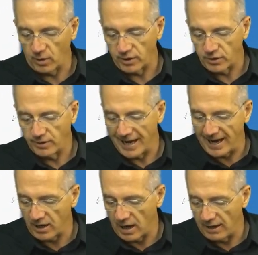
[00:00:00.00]
You want to turn
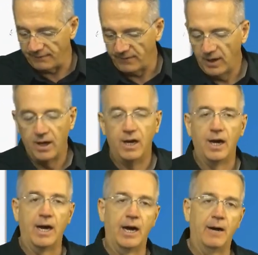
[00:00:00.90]
that off
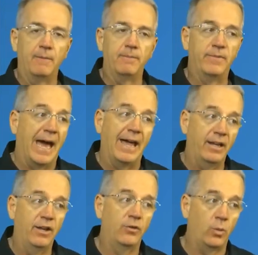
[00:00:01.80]
um,
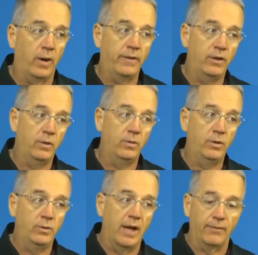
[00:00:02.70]
that is one that you,
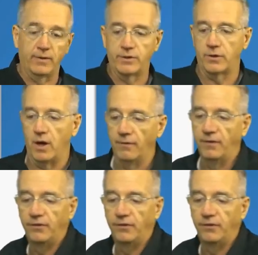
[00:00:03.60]
you definitely turn off.